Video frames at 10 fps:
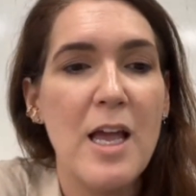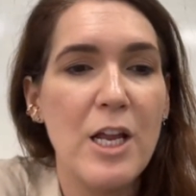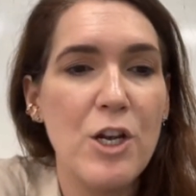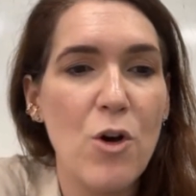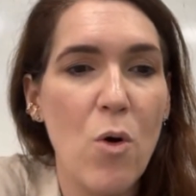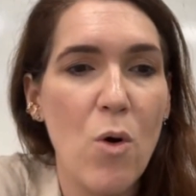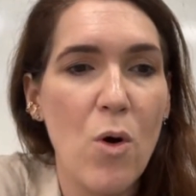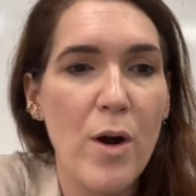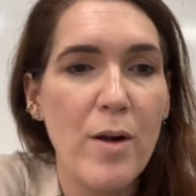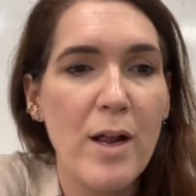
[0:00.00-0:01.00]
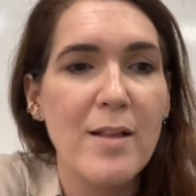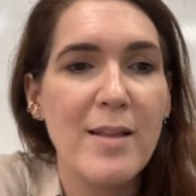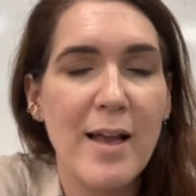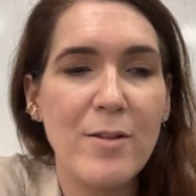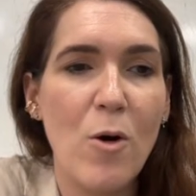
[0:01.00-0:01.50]
in your
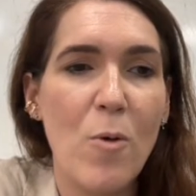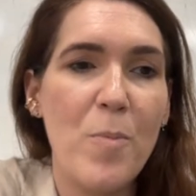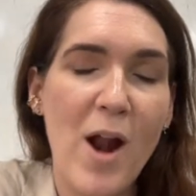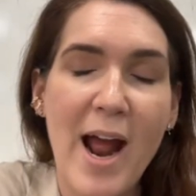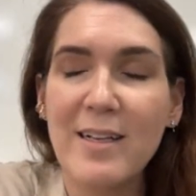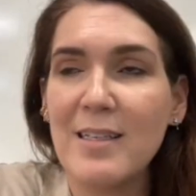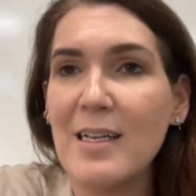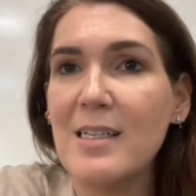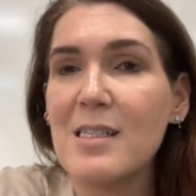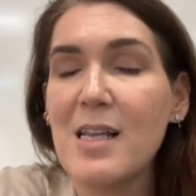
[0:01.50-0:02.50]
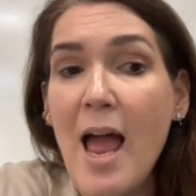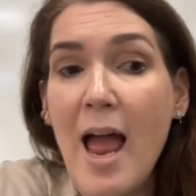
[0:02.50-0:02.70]
dental practice.